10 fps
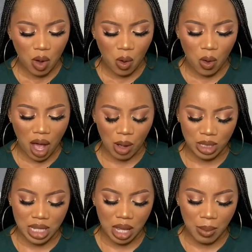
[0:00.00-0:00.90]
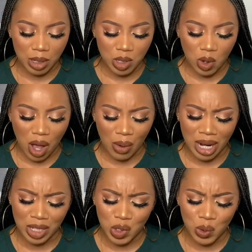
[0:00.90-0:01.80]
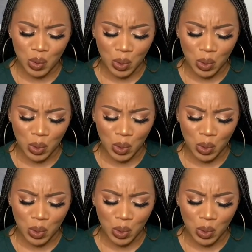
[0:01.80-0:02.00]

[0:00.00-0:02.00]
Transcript: or I'll think about it, or I'll let you know